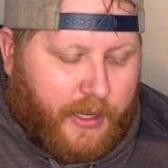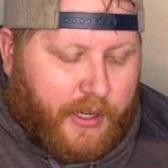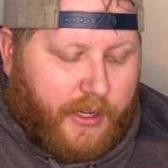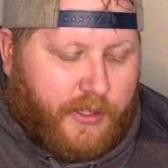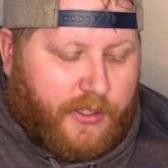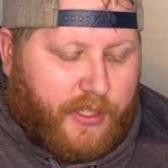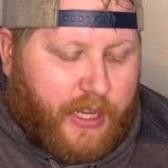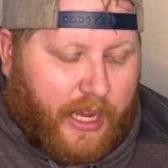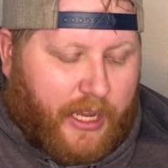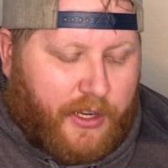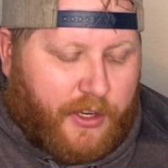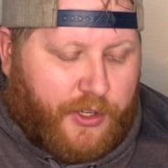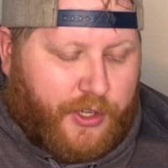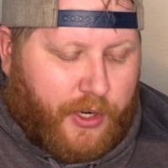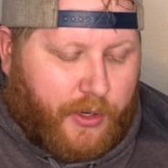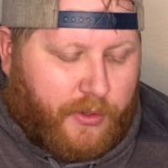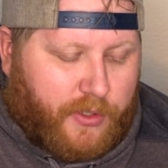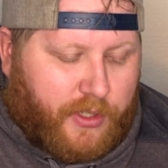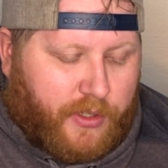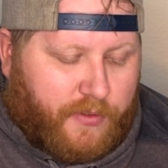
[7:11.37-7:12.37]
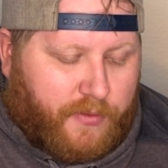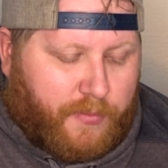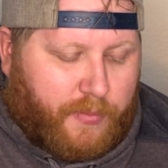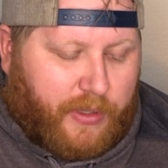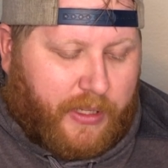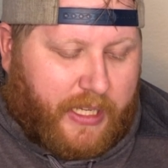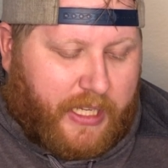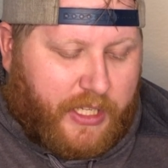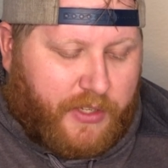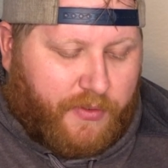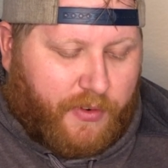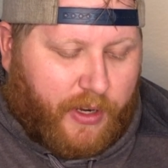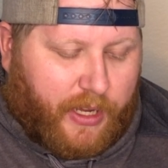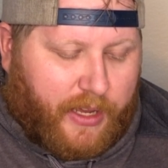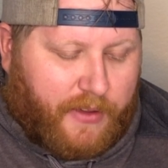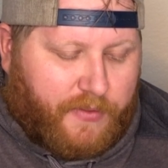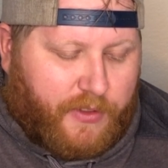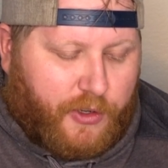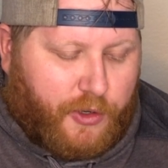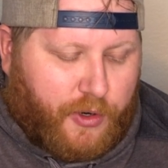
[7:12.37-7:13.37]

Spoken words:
Say to Joseph, please forgive the